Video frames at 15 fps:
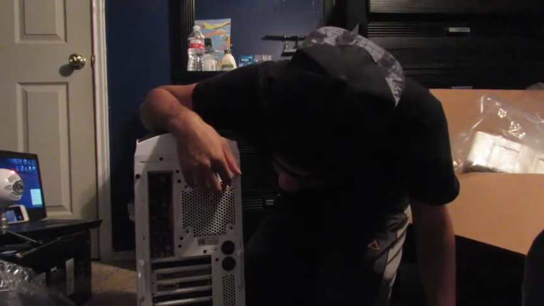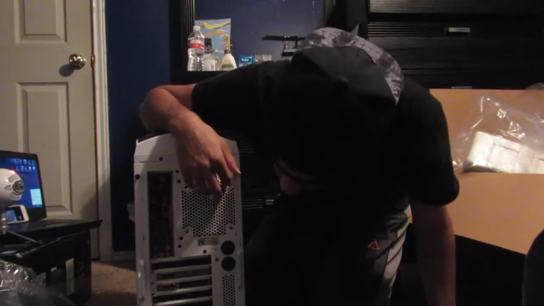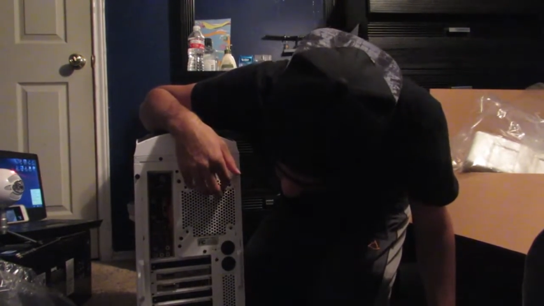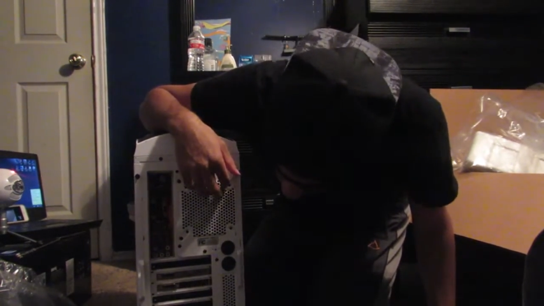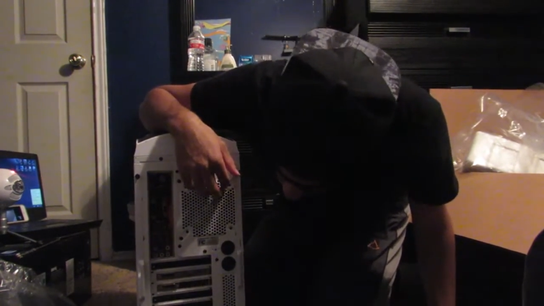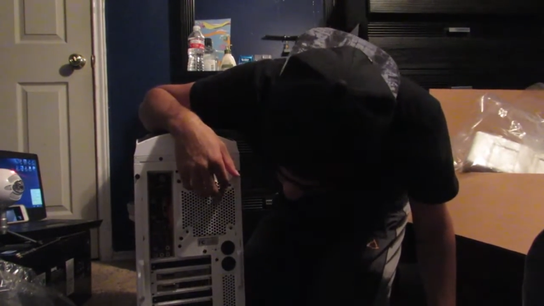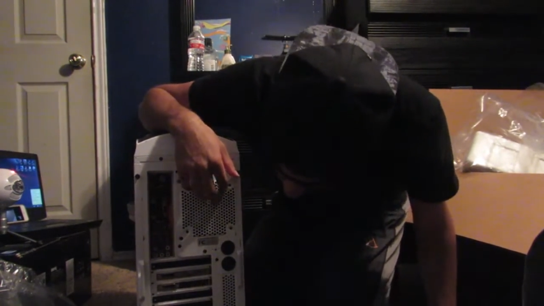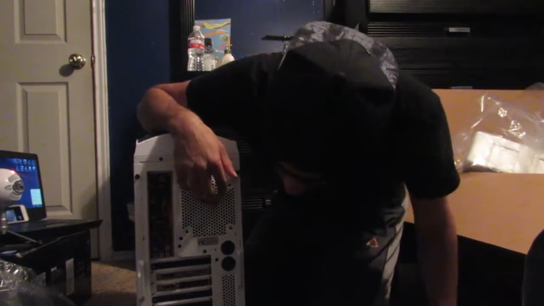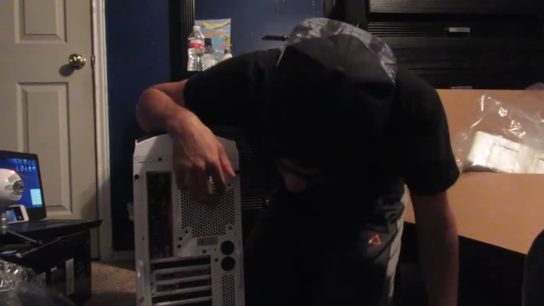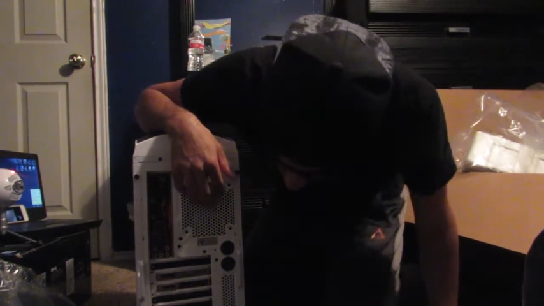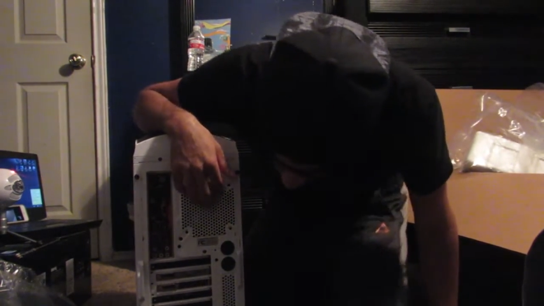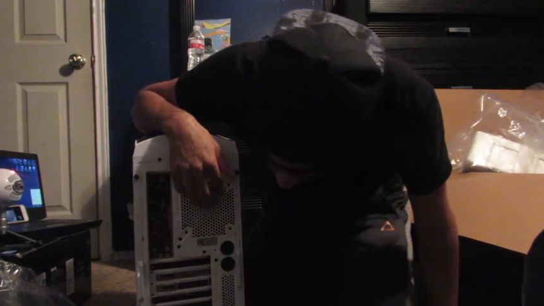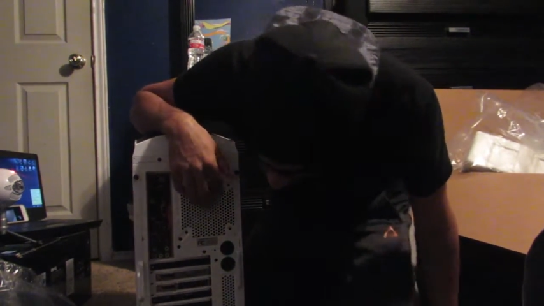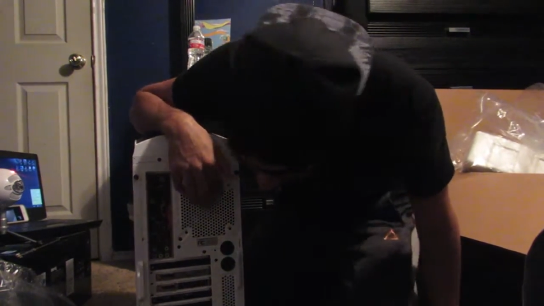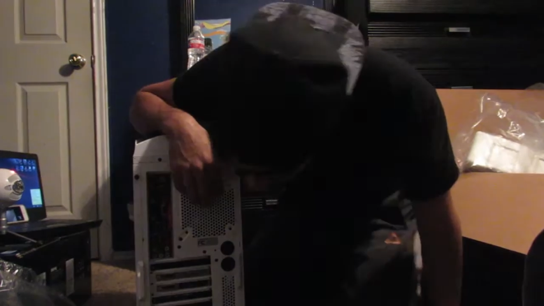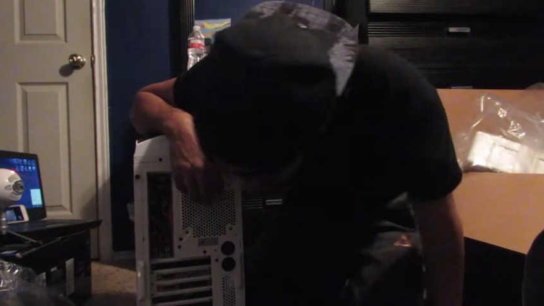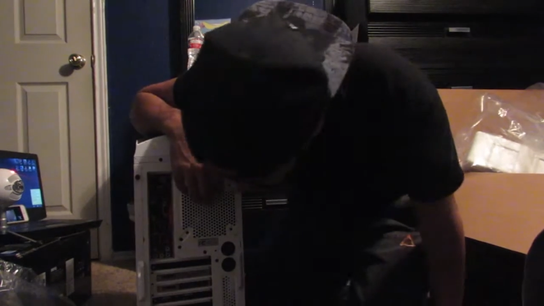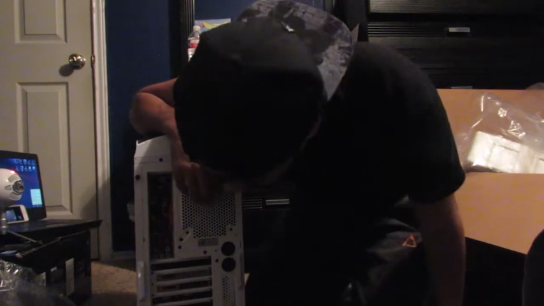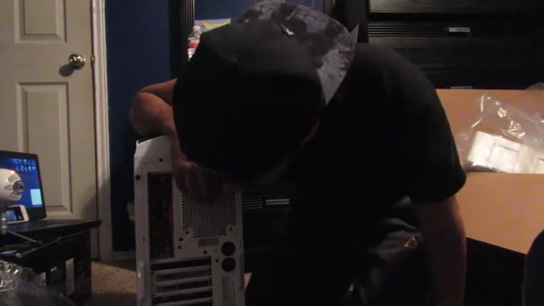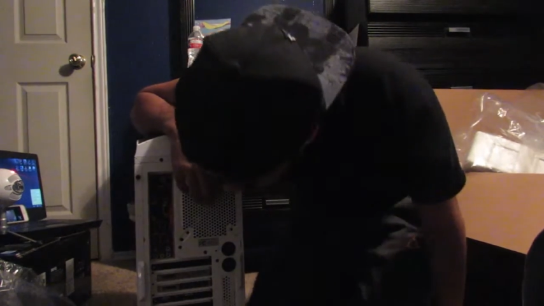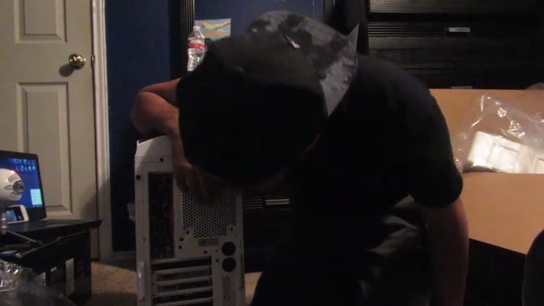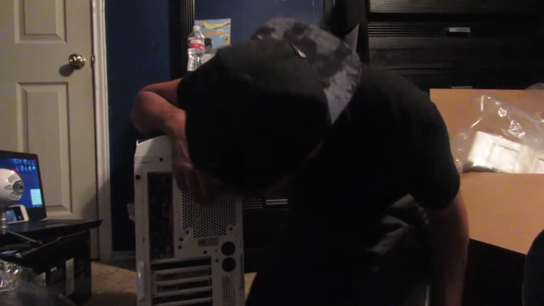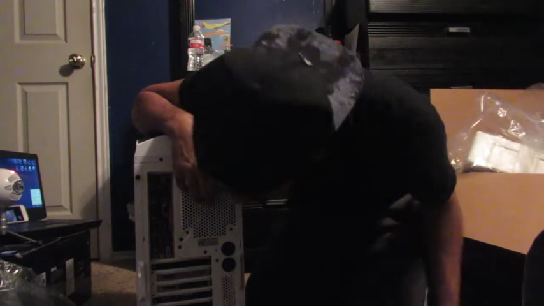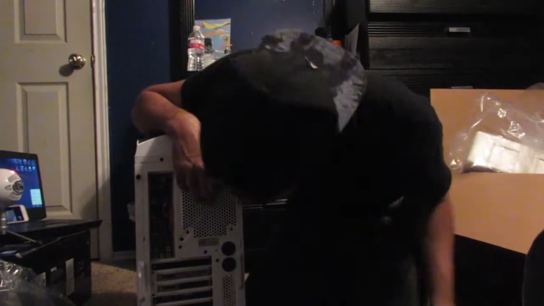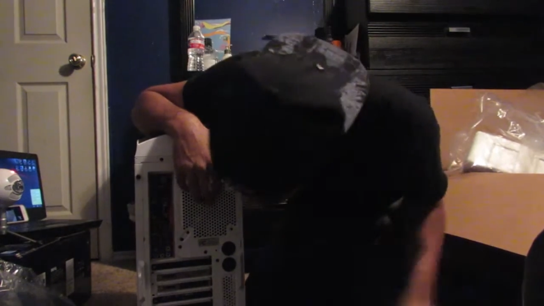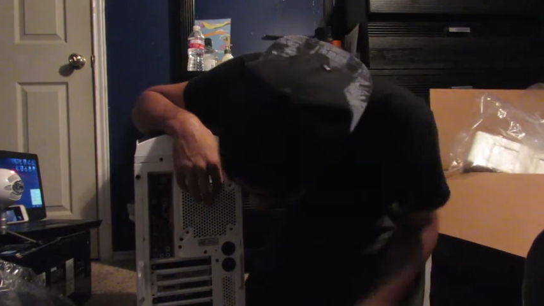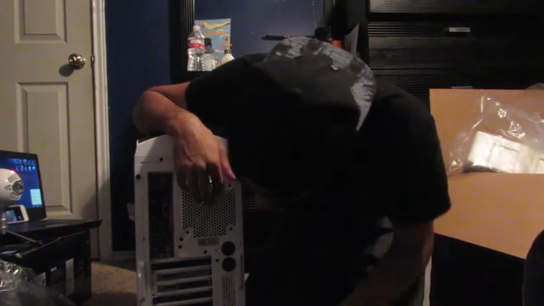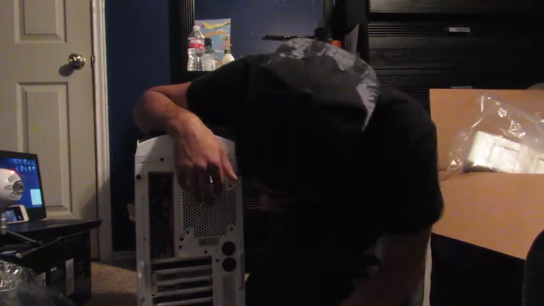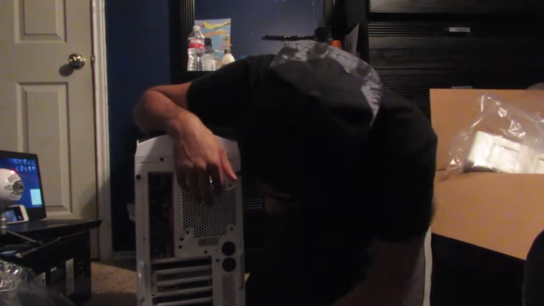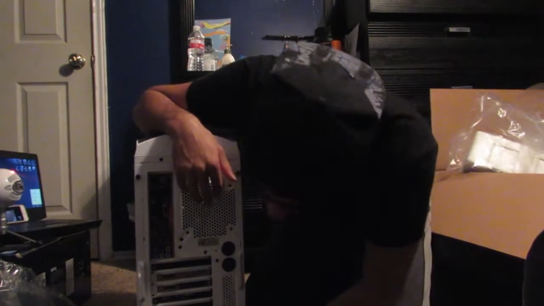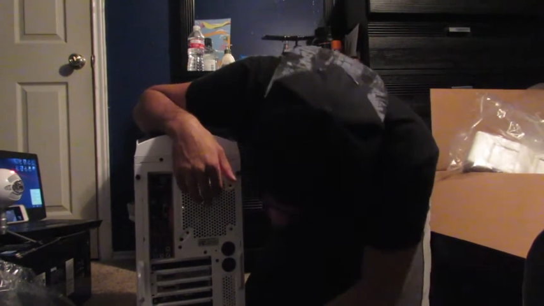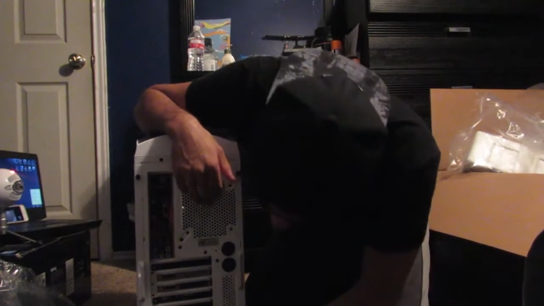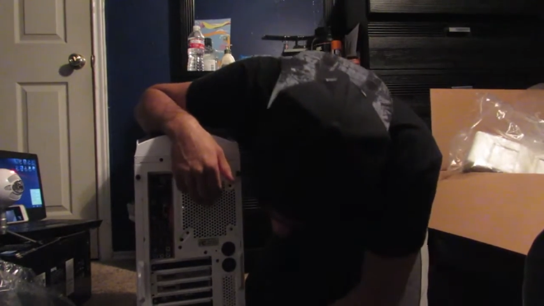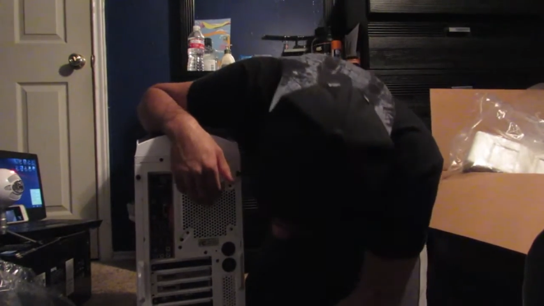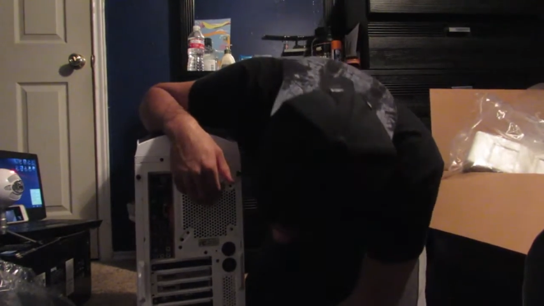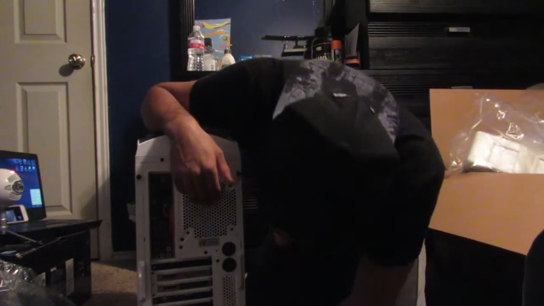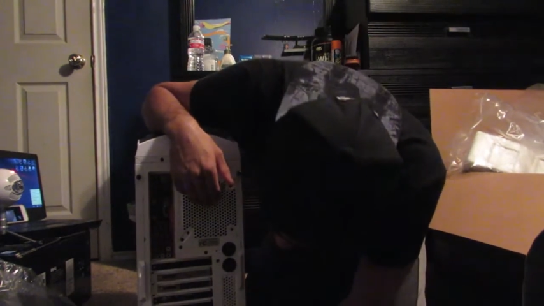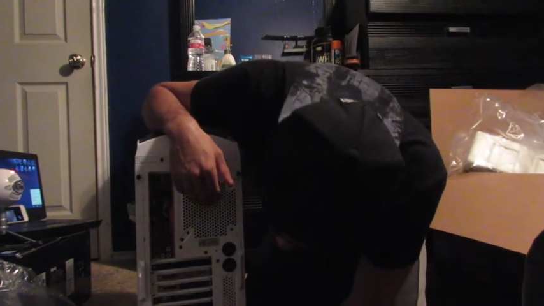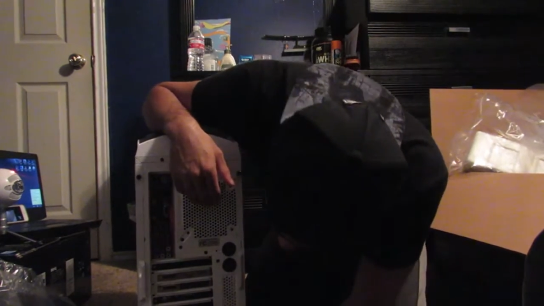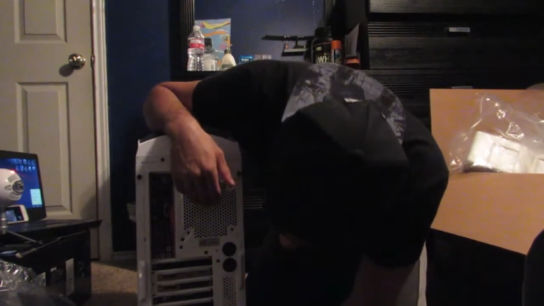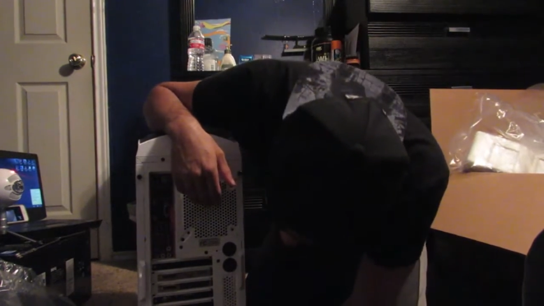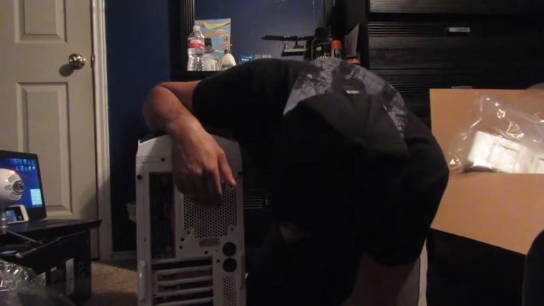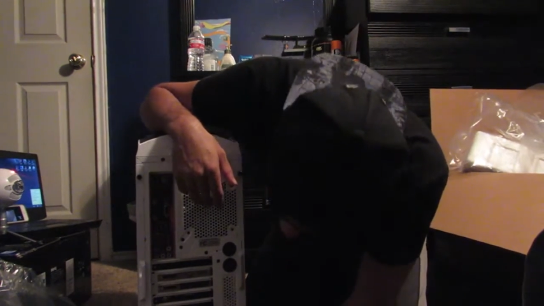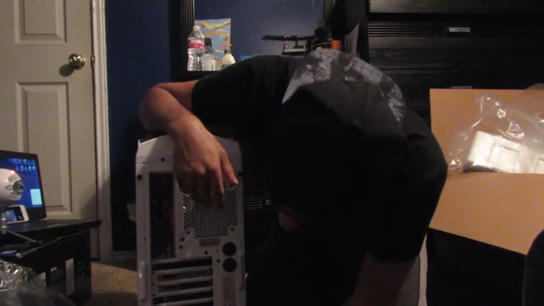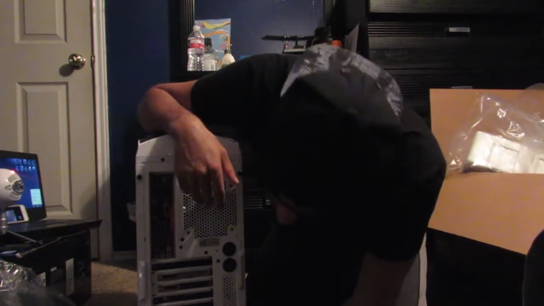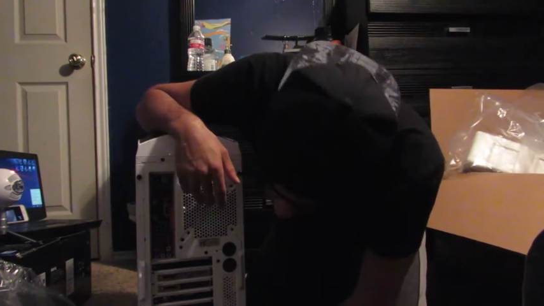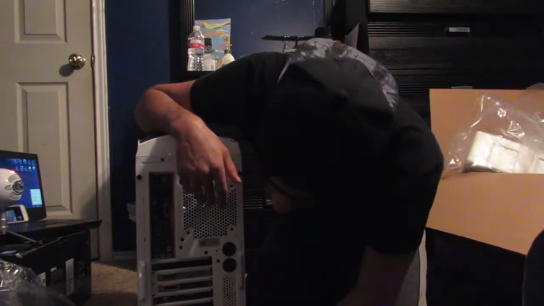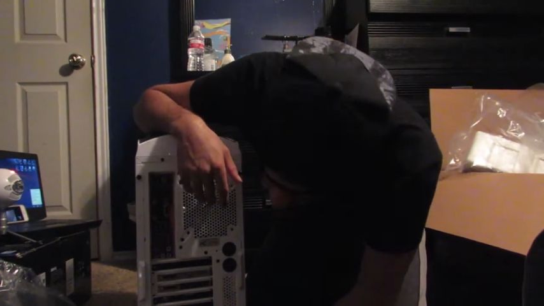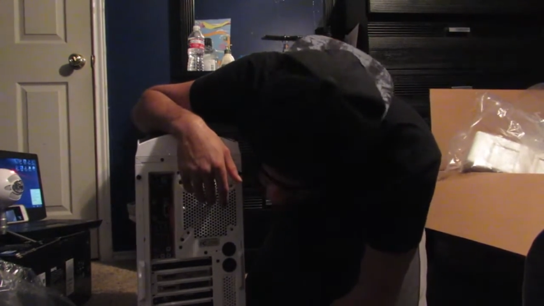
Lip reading: No face is visible, so there are no lips to read.